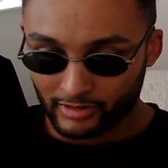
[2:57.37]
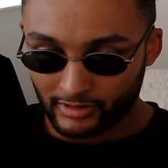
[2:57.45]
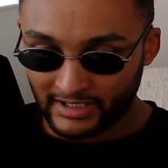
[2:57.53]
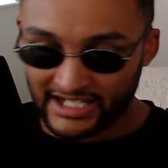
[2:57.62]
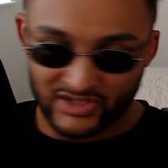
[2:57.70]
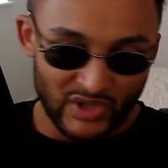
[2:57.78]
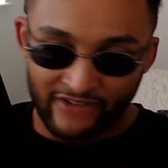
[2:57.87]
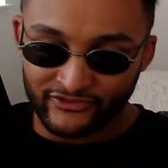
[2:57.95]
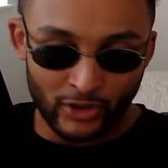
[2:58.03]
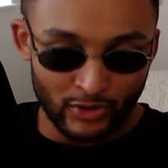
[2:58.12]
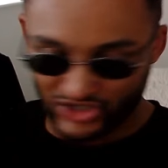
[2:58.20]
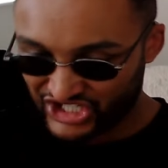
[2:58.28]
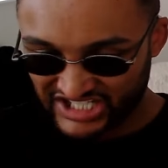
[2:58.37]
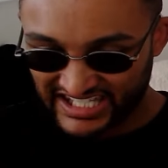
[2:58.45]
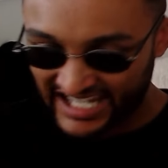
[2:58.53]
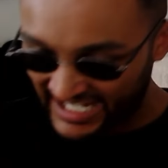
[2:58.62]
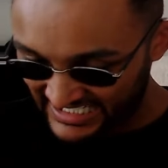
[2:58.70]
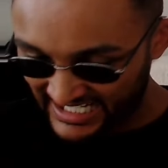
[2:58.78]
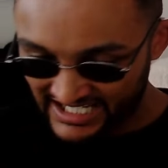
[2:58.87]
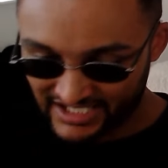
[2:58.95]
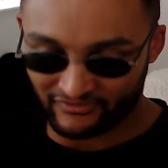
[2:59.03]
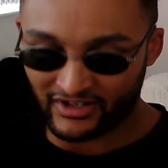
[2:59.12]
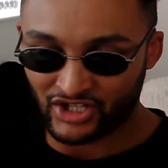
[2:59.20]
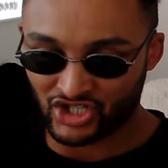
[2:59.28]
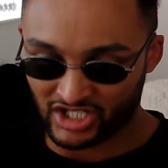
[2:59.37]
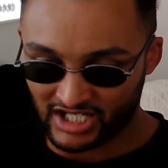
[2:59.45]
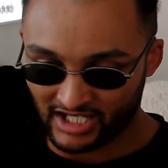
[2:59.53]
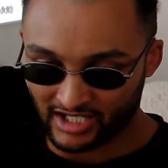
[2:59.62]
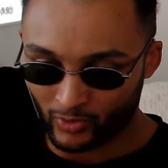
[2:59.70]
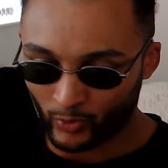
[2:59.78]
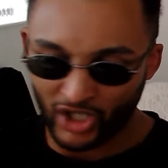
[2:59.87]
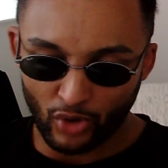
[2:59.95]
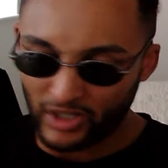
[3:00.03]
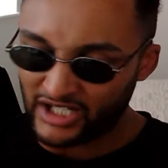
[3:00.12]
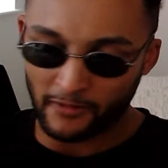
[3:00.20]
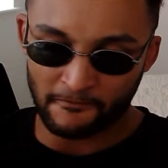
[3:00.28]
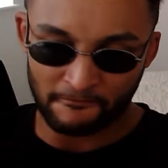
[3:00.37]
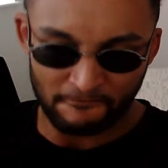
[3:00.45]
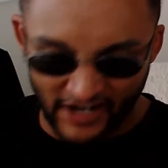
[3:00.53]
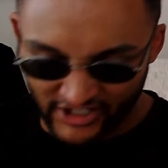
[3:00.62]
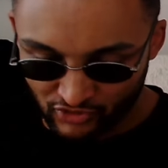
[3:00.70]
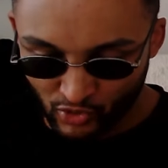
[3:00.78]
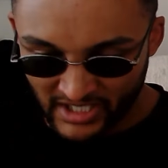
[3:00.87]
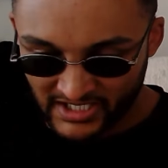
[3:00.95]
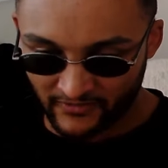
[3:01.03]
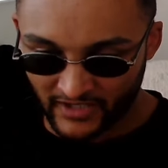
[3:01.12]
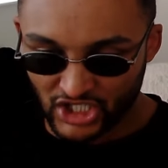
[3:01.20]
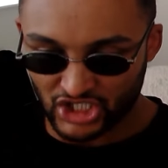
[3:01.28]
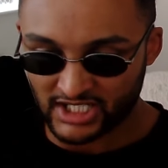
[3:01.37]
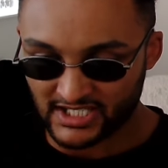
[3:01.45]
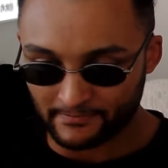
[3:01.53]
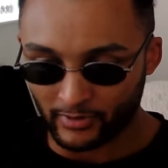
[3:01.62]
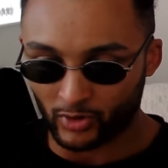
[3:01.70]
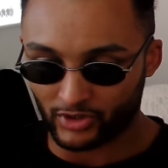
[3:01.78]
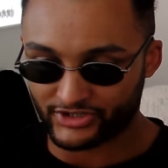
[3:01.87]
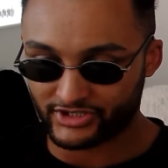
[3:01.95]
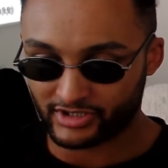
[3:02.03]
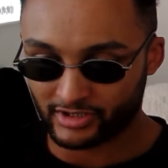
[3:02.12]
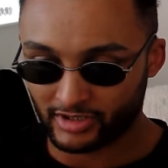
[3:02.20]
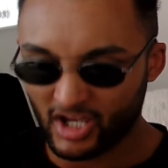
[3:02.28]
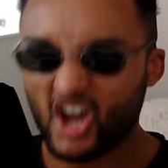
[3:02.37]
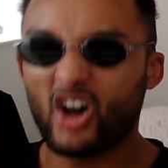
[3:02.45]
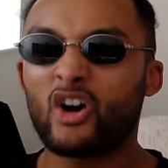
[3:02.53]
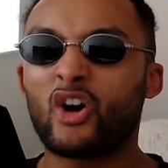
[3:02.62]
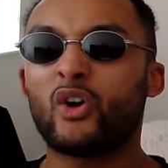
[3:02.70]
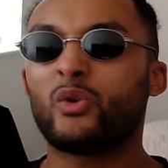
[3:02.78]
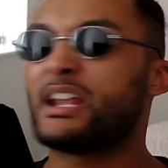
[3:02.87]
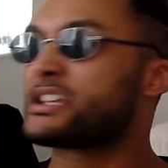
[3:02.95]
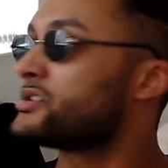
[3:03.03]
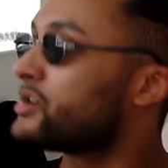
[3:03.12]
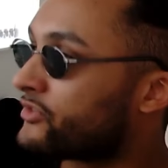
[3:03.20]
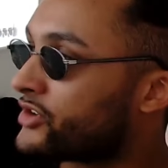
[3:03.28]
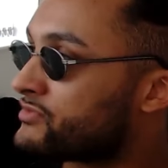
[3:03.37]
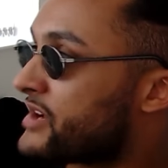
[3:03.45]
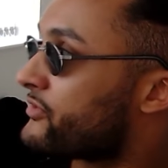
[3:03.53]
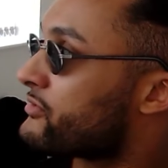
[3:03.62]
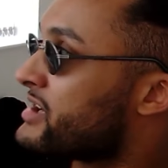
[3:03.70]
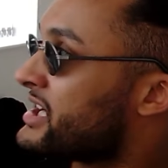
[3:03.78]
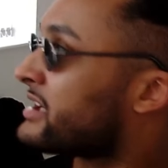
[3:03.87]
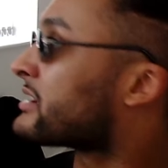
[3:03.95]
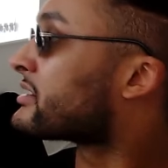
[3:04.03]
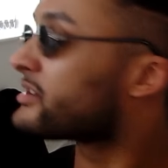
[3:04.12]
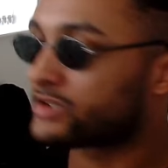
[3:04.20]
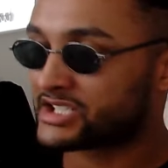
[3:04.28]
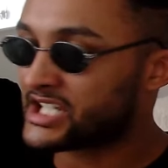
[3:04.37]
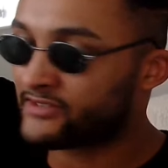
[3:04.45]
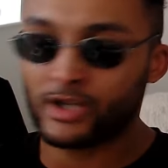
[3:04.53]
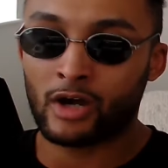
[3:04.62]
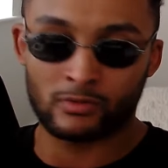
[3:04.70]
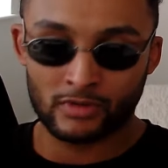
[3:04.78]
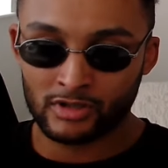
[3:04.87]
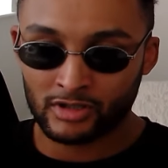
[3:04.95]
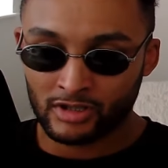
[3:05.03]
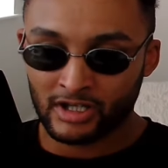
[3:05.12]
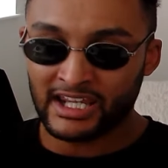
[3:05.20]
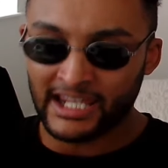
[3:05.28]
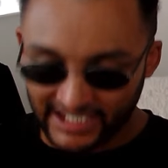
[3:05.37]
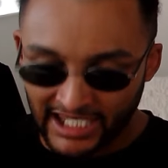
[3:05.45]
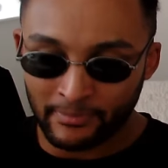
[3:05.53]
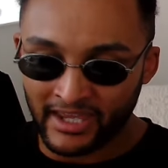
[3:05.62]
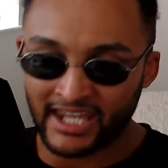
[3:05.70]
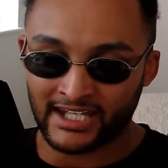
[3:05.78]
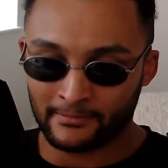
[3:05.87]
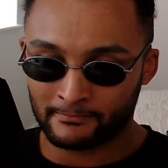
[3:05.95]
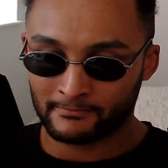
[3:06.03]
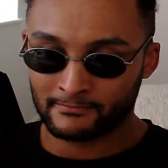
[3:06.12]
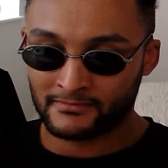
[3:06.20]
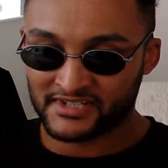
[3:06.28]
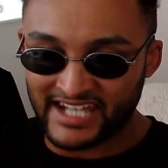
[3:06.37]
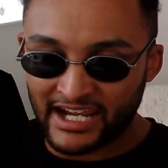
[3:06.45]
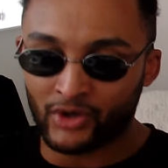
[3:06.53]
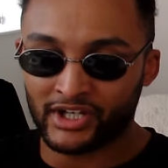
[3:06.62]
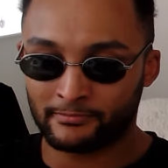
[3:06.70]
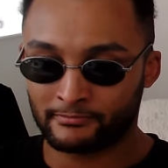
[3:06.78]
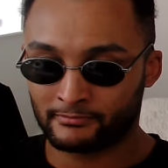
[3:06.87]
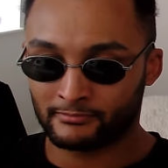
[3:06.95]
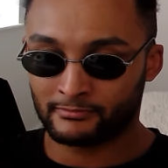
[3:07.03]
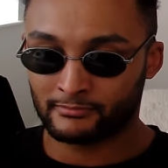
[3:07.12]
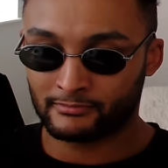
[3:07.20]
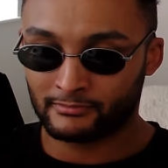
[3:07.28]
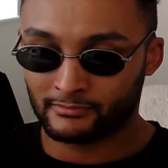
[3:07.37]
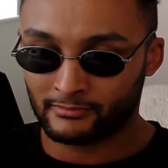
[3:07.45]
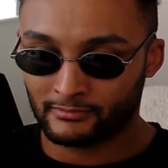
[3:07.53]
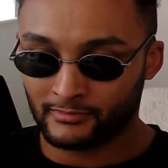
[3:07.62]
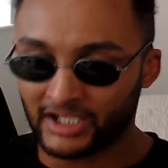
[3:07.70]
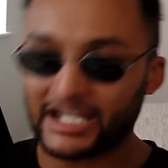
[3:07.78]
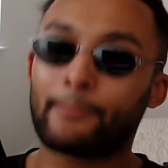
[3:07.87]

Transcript: Let's not have no state intervention here. We need no federal intervention in sports. Oh, let's look for the referee and see if, no. Keep hitting him. Stay on him. At that